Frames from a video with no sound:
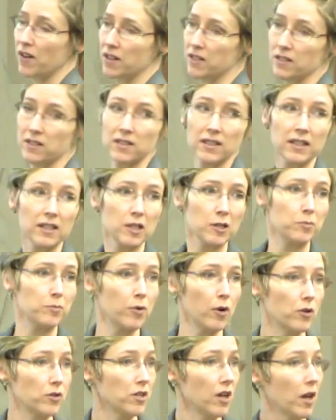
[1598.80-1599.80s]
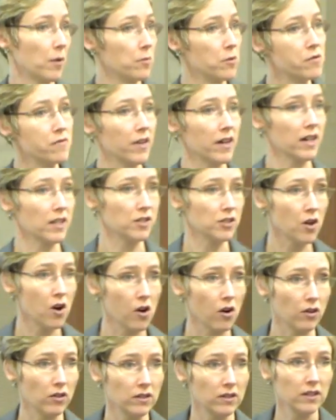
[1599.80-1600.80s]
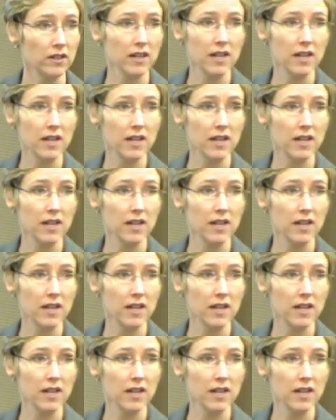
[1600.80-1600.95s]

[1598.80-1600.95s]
just let this proton move on its own,